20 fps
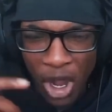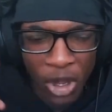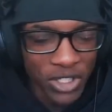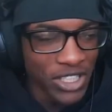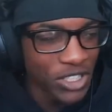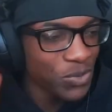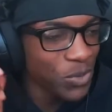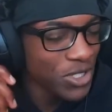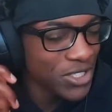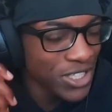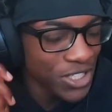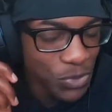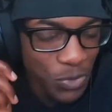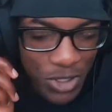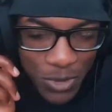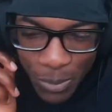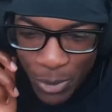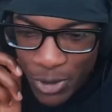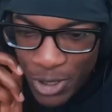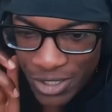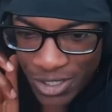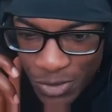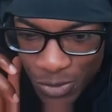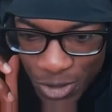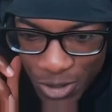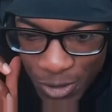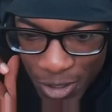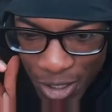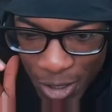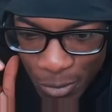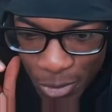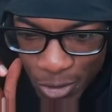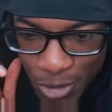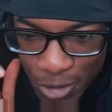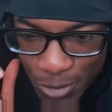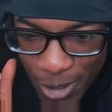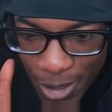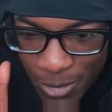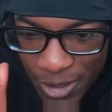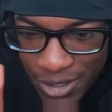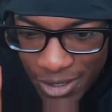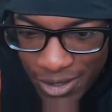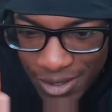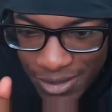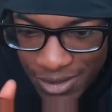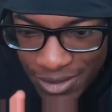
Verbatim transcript: oh, this one, this one's this one's uh, produced by Benny.